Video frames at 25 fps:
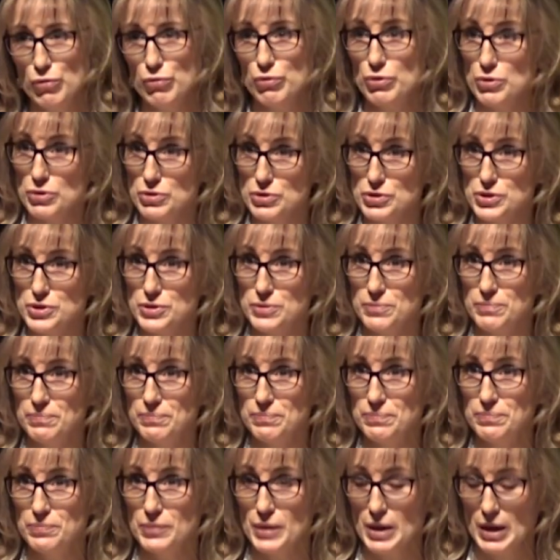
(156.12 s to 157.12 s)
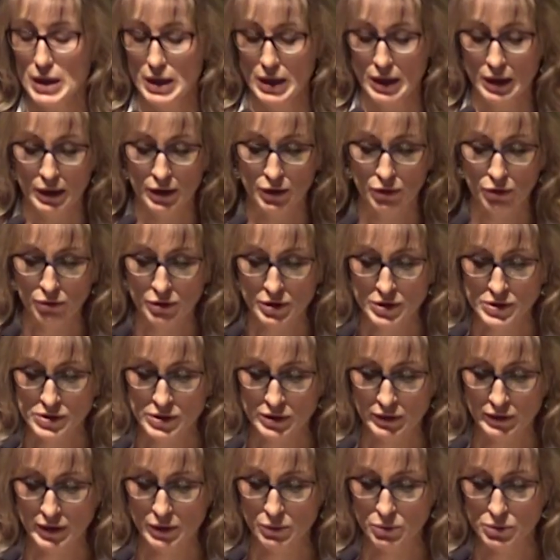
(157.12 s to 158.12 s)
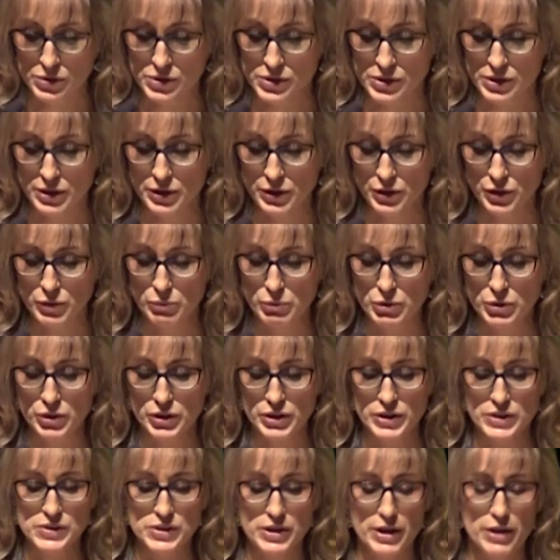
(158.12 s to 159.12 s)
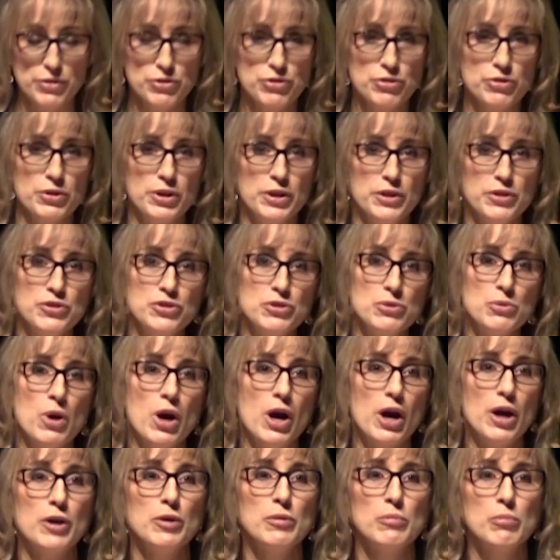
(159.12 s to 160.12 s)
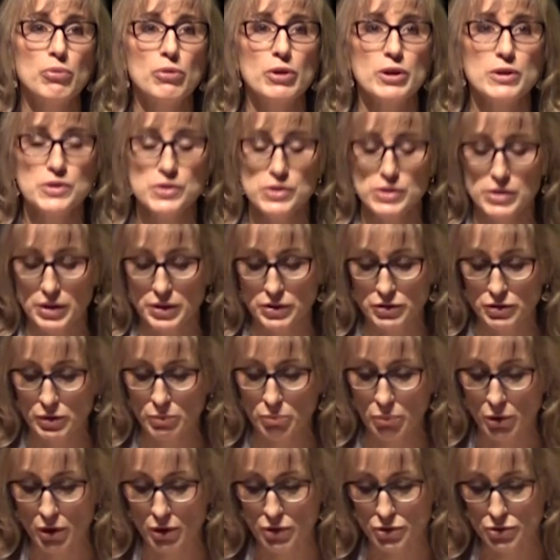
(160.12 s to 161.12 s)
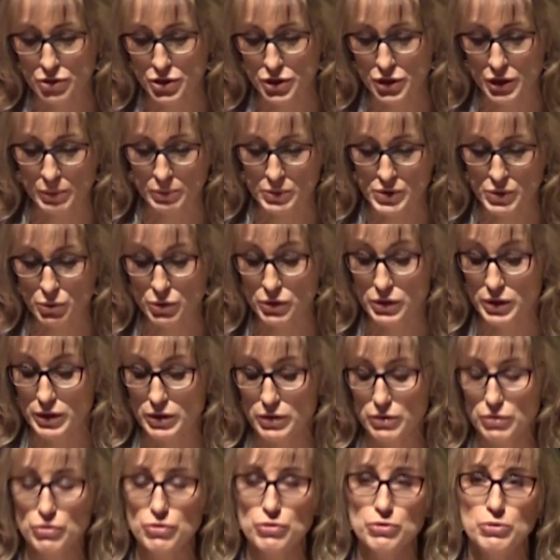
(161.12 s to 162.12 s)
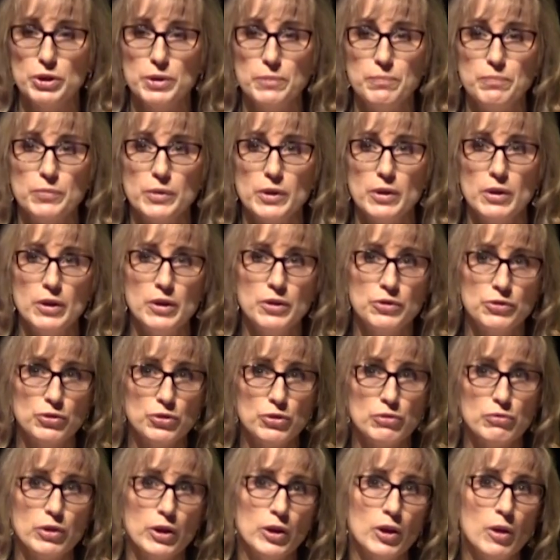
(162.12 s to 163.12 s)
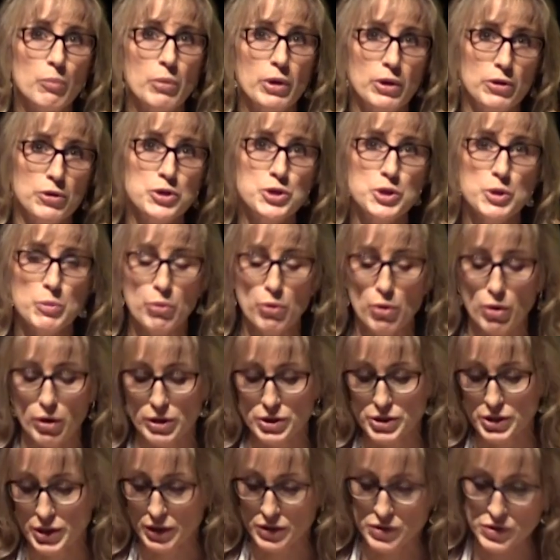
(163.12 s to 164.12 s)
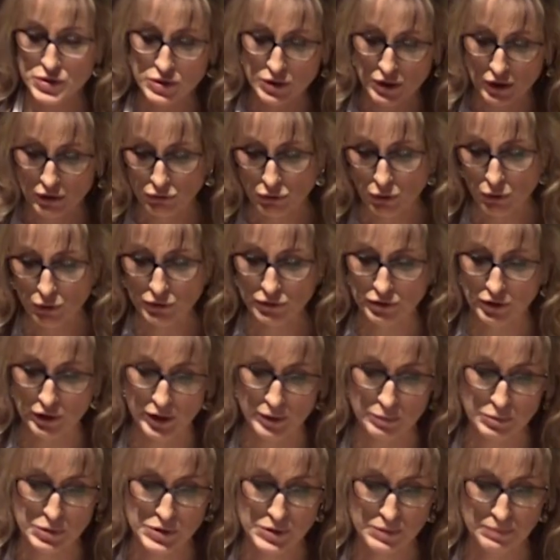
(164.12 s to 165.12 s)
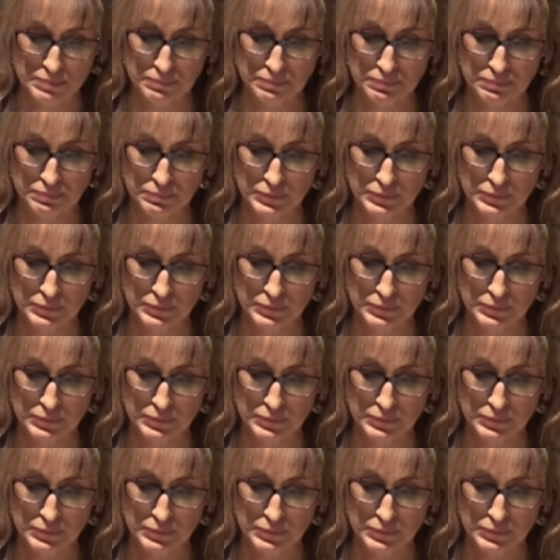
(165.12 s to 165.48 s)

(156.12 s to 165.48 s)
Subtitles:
First, increasingly, we're seeing communities enter into unprecedented partnerships with industry to develop energy projects of all types.